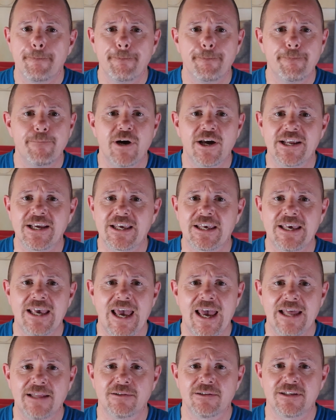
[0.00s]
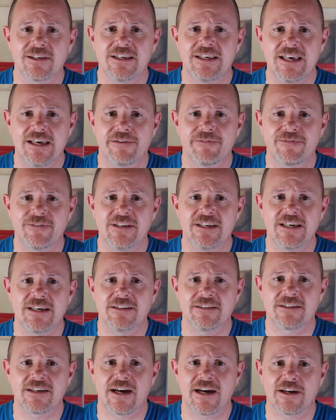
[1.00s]
but it can't give the
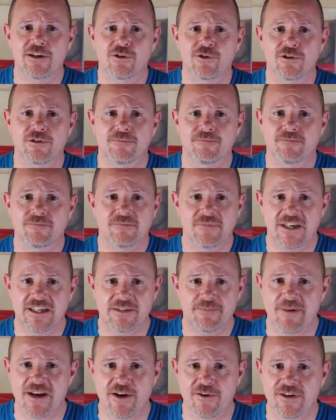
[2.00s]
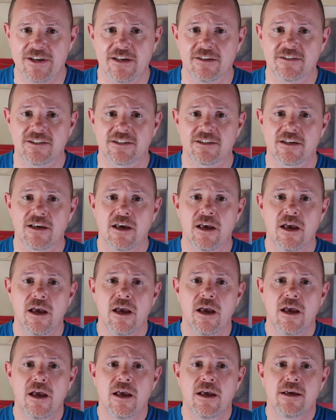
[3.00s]
entire experience.
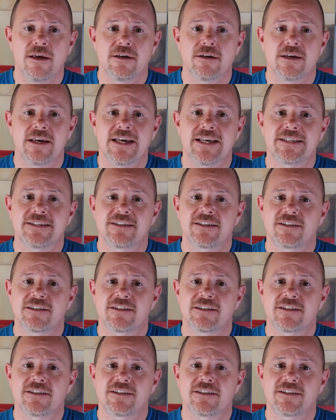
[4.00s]
It's